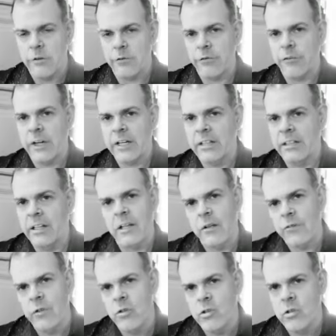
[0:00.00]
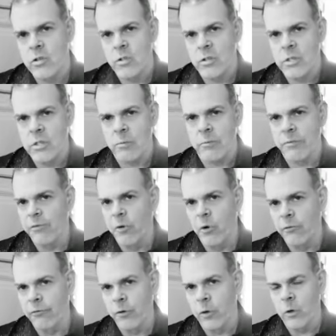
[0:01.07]
effect than if you just took some
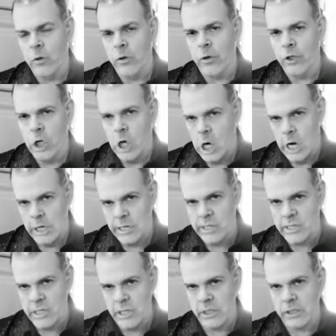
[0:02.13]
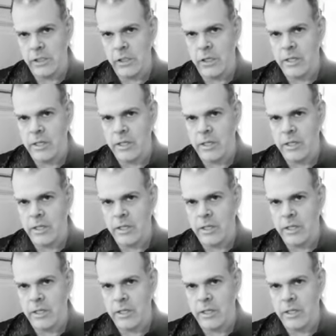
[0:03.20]
faux fur or yarn and stuck it there,